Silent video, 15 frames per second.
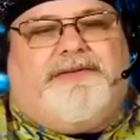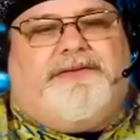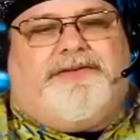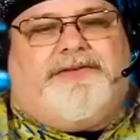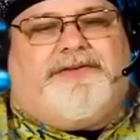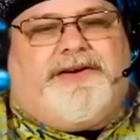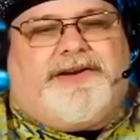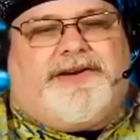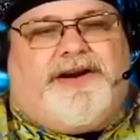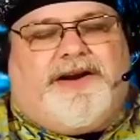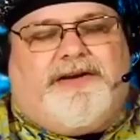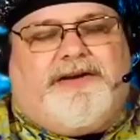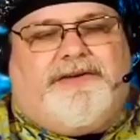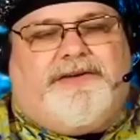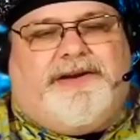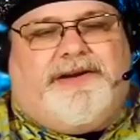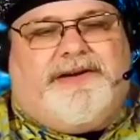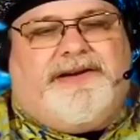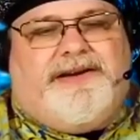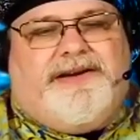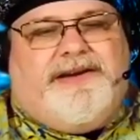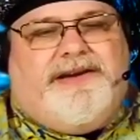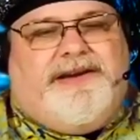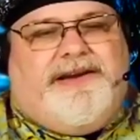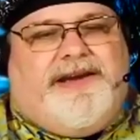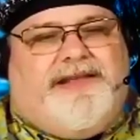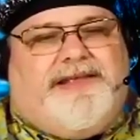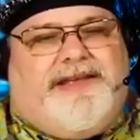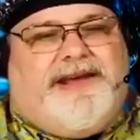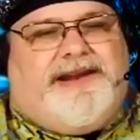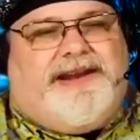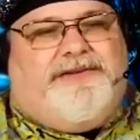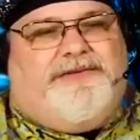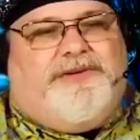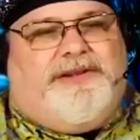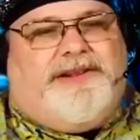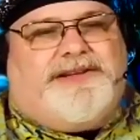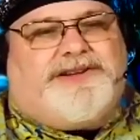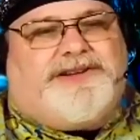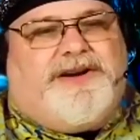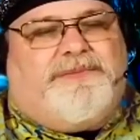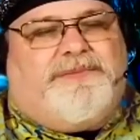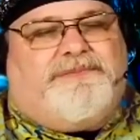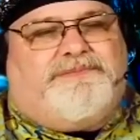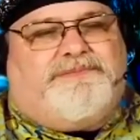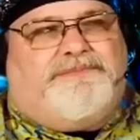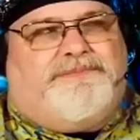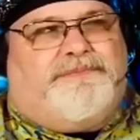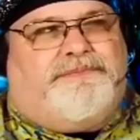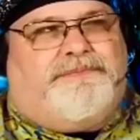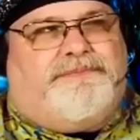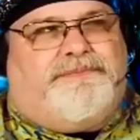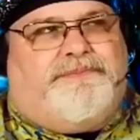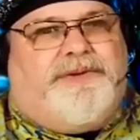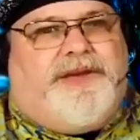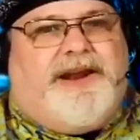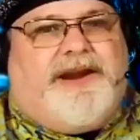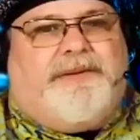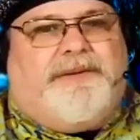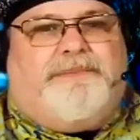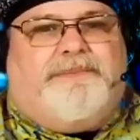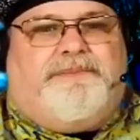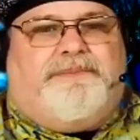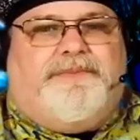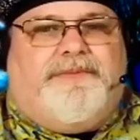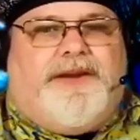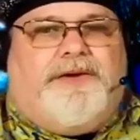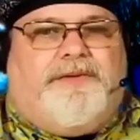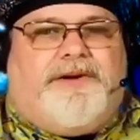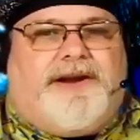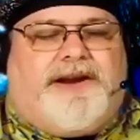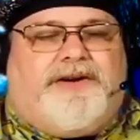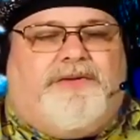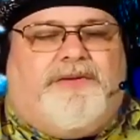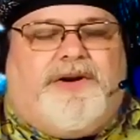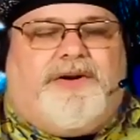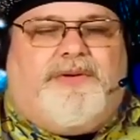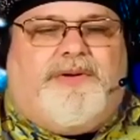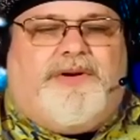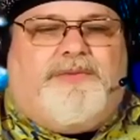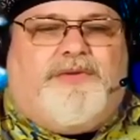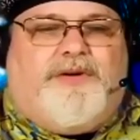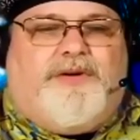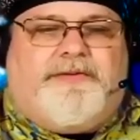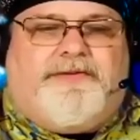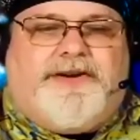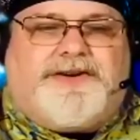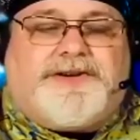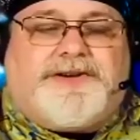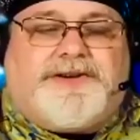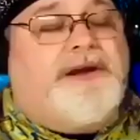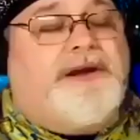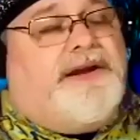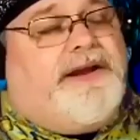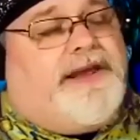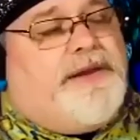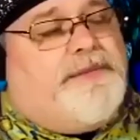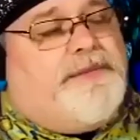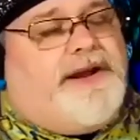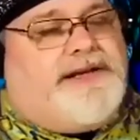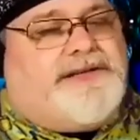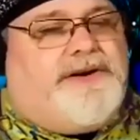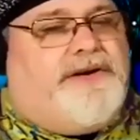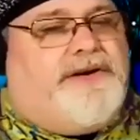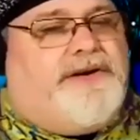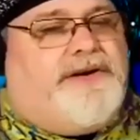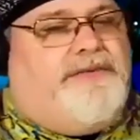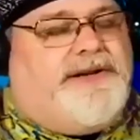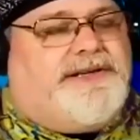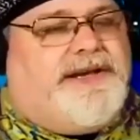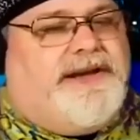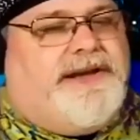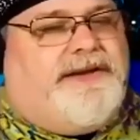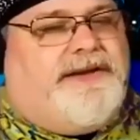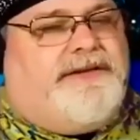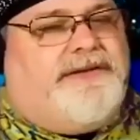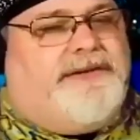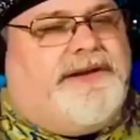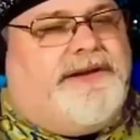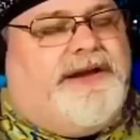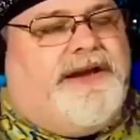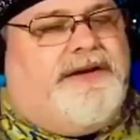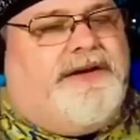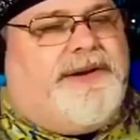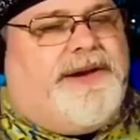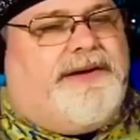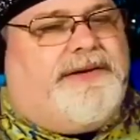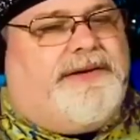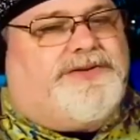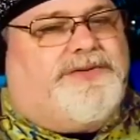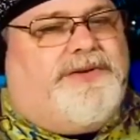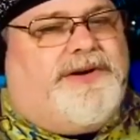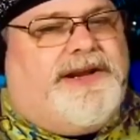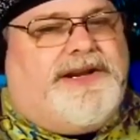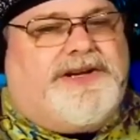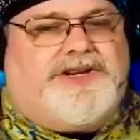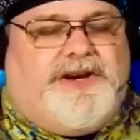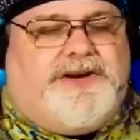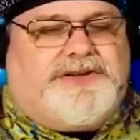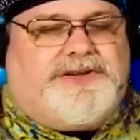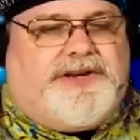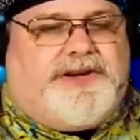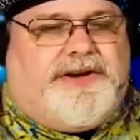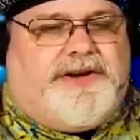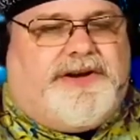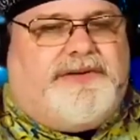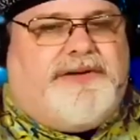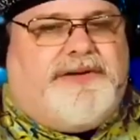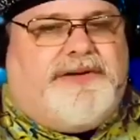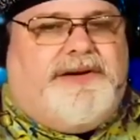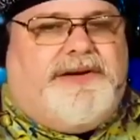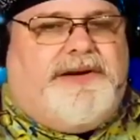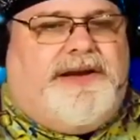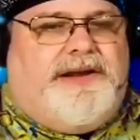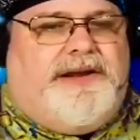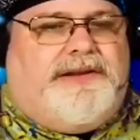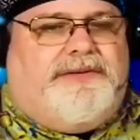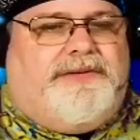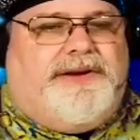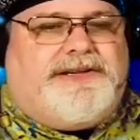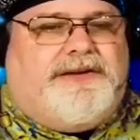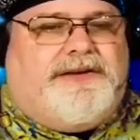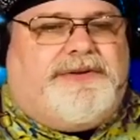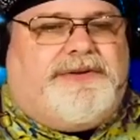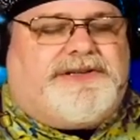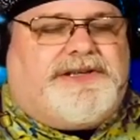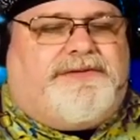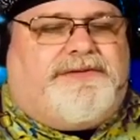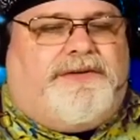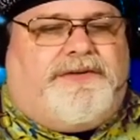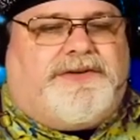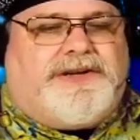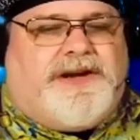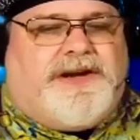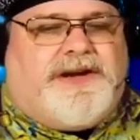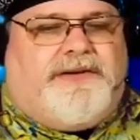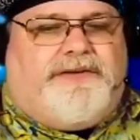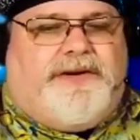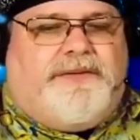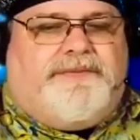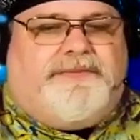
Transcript: photography, and that I really started getting you know what I quote unquote a more professional. Now keep in mind, I started in the retail uh, about twenty ish years ago, in the retail business for photography.